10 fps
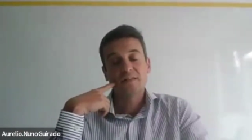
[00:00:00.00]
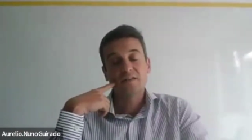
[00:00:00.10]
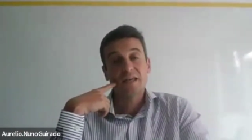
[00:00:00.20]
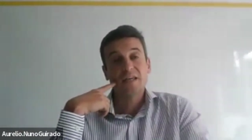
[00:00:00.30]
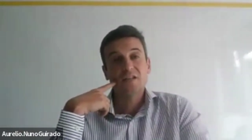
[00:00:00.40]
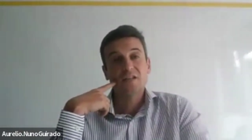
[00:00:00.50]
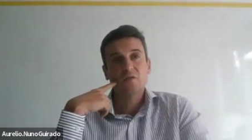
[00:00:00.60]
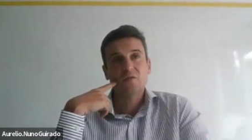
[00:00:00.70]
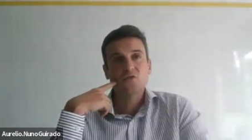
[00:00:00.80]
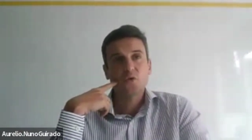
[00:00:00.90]
But in the
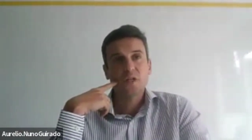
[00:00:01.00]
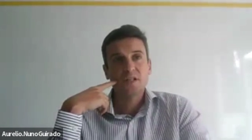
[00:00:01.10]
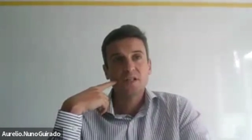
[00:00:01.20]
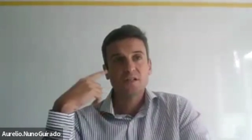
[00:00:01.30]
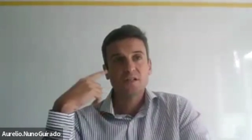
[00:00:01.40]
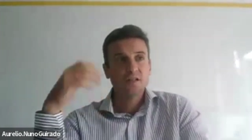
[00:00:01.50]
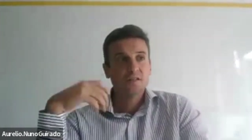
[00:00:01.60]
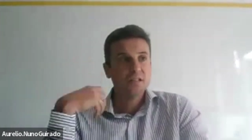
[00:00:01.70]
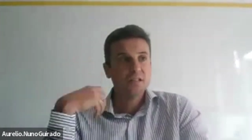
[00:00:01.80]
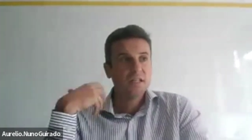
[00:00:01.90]
case of Madrid,
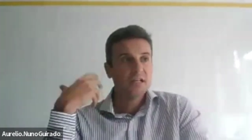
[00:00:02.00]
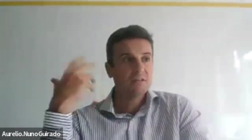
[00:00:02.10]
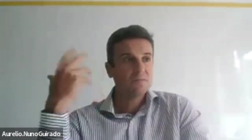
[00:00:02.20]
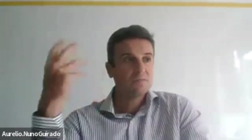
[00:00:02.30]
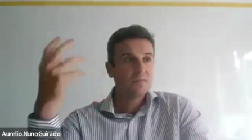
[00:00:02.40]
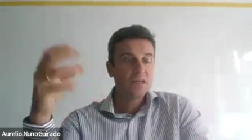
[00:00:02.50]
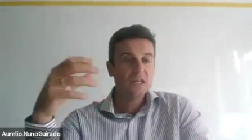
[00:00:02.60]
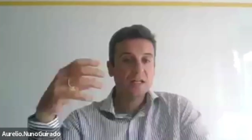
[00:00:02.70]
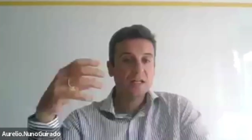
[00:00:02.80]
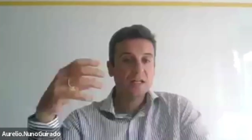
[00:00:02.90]
they are
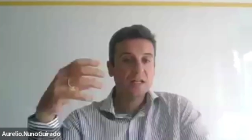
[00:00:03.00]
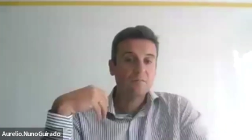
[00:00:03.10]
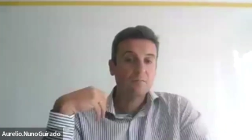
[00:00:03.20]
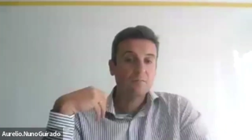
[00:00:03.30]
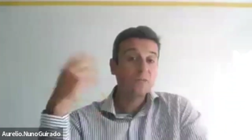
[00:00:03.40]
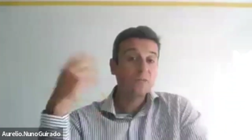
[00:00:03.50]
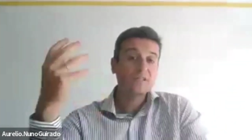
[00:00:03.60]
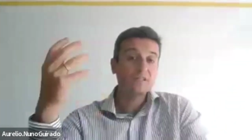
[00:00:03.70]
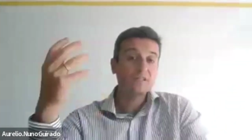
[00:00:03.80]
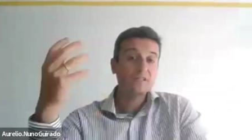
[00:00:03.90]
making a lot of
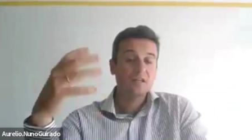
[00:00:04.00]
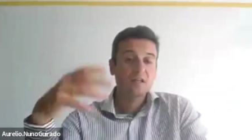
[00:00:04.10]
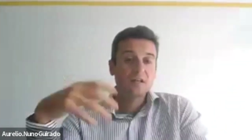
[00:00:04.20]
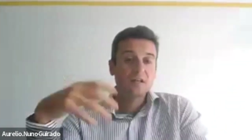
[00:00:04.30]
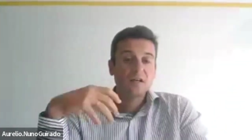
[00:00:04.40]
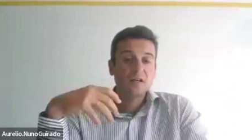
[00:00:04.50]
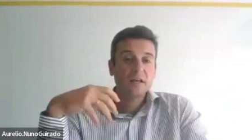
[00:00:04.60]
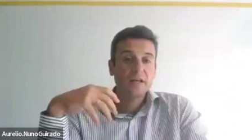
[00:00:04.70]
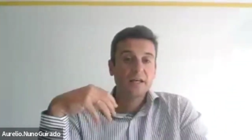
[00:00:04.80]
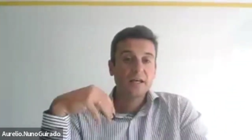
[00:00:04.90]
publicity
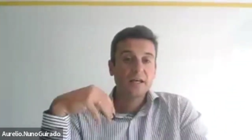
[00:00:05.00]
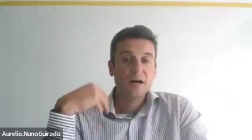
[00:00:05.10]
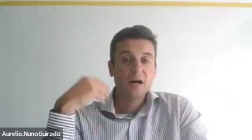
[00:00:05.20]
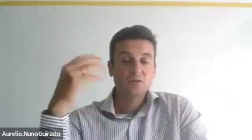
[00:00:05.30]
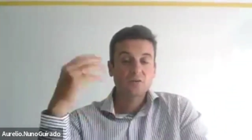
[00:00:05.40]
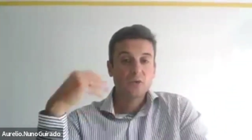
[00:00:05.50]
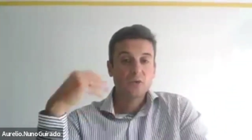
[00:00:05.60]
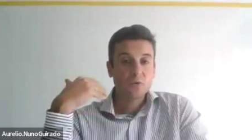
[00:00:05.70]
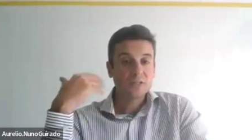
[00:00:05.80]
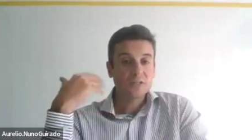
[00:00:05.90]
about
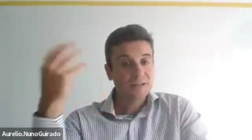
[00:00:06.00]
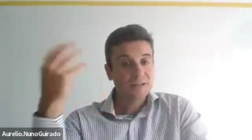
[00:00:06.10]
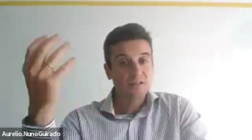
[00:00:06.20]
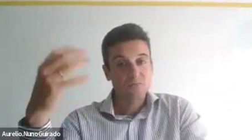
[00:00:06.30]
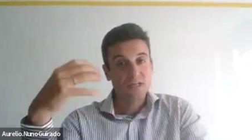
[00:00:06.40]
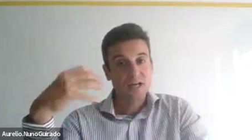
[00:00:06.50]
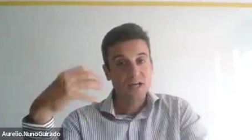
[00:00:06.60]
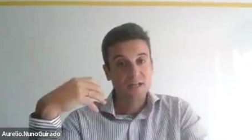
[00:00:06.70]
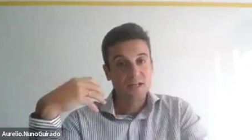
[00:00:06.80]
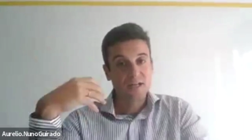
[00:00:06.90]
reduction of
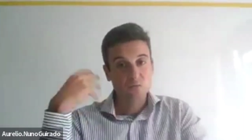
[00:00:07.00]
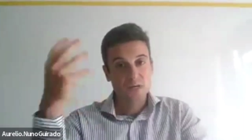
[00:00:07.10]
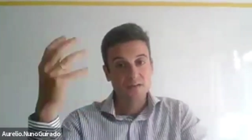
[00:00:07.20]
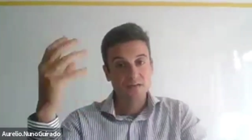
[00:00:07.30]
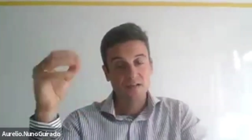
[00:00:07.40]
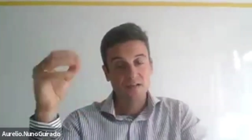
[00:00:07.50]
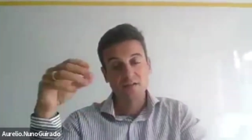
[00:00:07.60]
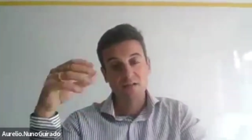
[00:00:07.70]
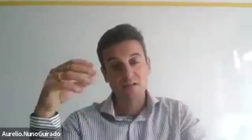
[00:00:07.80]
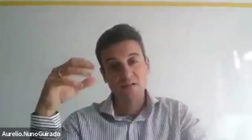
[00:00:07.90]
tax rates
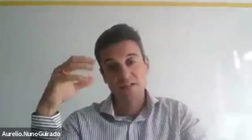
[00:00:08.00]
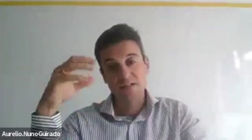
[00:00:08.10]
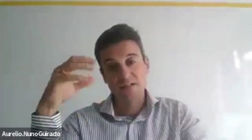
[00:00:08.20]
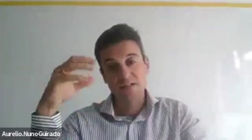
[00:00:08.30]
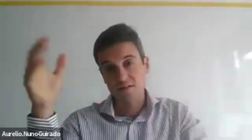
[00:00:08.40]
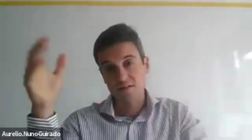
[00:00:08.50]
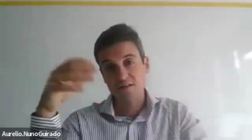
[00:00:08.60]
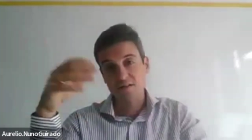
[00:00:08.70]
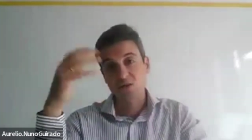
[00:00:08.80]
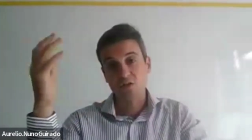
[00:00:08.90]
and
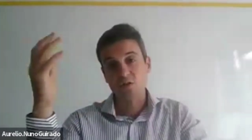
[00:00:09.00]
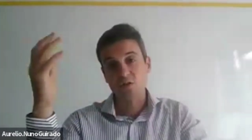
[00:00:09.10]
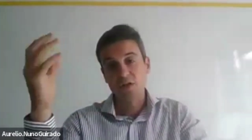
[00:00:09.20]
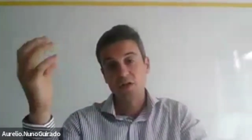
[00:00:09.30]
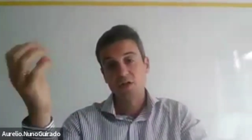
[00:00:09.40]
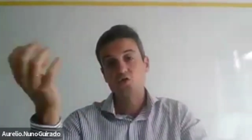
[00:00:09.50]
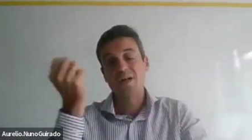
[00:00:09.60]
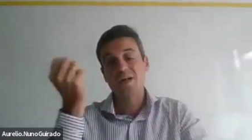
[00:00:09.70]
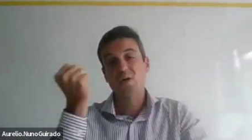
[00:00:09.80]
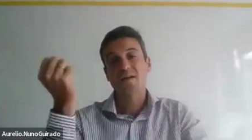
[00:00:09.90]
taxes in general to
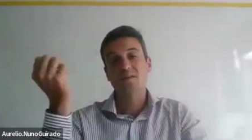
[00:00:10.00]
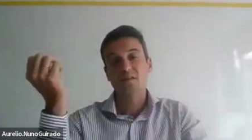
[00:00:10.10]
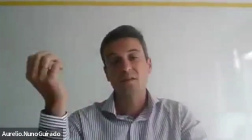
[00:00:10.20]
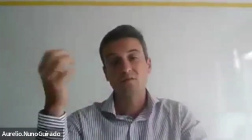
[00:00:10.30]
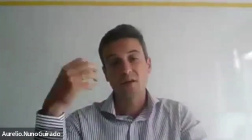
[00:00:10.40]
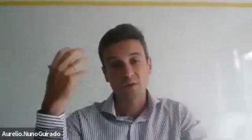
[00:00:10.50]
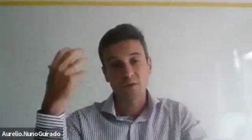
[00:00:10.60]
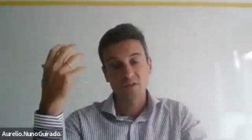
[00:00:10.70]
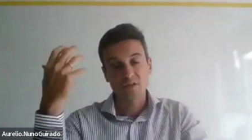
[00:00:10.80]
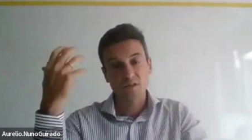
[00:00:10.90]
attract
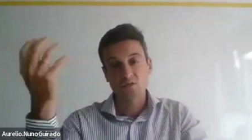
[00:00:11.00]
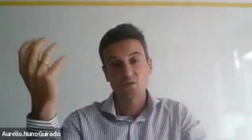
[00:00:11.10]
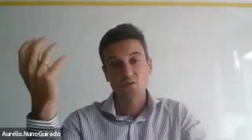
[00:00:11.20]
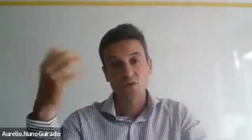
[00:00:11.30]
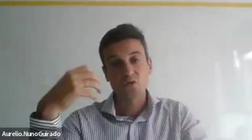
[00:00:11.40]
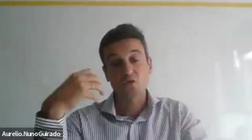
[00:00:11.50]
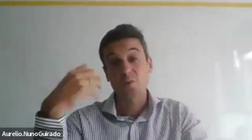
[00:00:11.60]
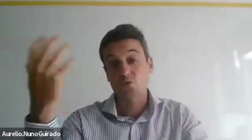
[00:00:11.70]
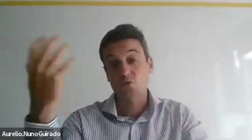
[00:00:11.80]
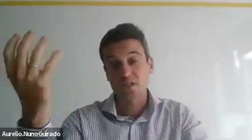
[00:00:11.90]
investment into
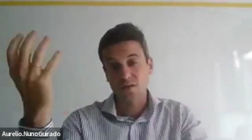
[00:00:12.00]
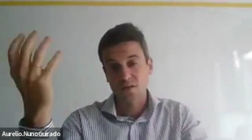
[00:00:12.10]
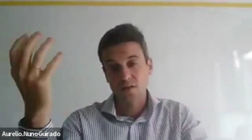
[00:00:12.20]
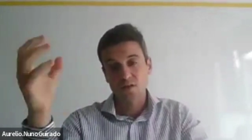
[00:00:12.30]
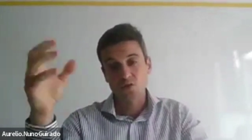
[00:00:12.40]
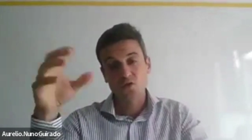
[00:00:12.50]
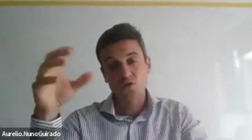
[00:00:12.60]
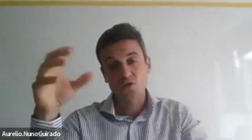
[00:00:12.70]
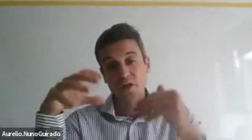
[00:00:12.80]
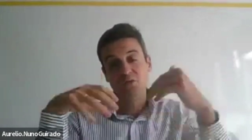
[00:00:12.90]
Madrid, not
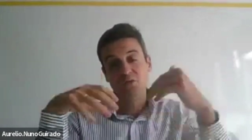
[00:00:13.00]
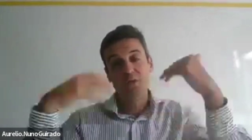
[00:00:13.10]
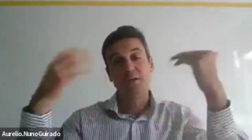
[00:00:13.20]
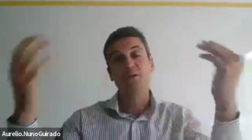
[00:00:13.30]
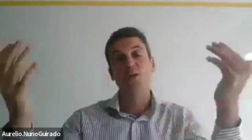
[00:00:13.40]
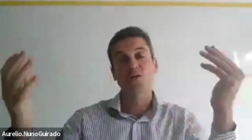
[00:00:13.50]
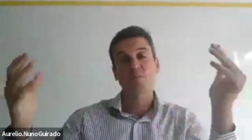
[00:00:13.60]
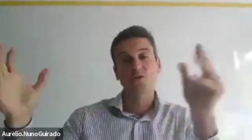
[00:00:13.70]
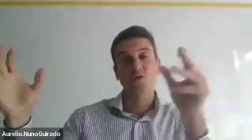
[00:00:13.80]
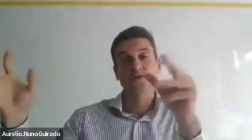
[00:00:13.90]
only from abroad,
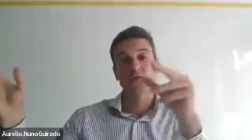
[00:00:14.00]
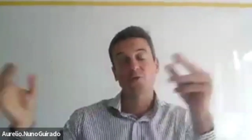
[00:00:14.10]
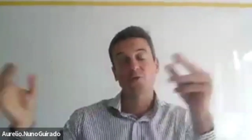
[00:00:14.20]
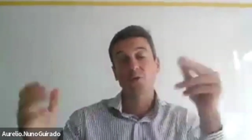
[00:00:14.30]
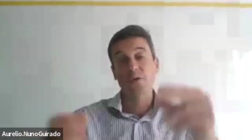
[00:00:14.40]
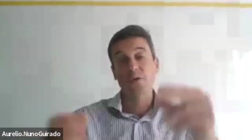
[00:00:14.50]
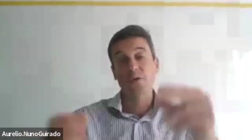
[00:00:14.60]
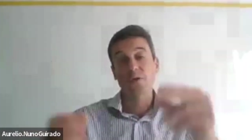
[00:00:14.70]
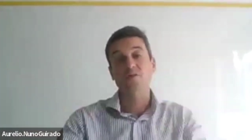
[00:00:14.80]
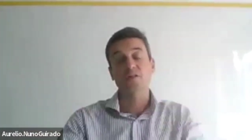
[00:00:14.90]
but also from other
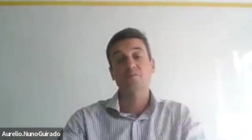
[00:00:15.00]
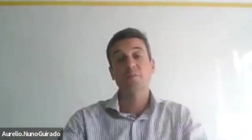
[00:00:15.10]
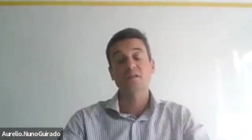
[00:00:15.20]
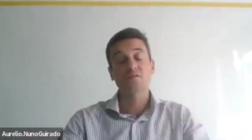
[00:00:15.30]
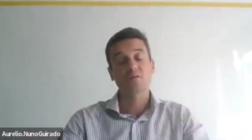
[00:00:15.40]
regions in Spain.